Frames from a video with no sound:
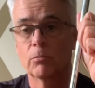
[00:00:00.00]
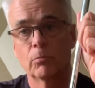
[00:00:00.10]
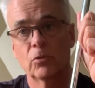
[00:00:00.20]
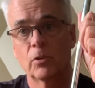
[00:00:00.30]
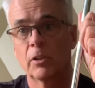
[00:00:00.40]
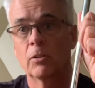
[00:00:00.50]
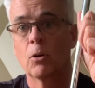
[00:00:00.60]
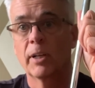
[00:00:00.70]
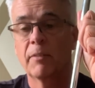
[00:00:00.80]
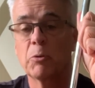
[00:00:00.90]
so you don't
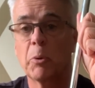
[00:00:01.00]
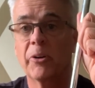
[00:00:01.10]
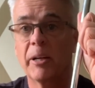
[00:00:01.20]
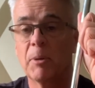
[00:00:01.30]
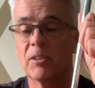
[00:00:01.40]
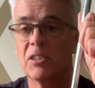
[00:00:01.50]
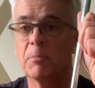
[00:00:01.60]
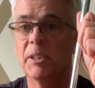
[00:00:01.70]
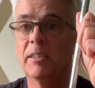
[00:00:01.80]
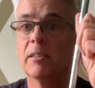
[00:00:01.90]
have to worry about the
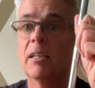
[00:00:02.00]
speed.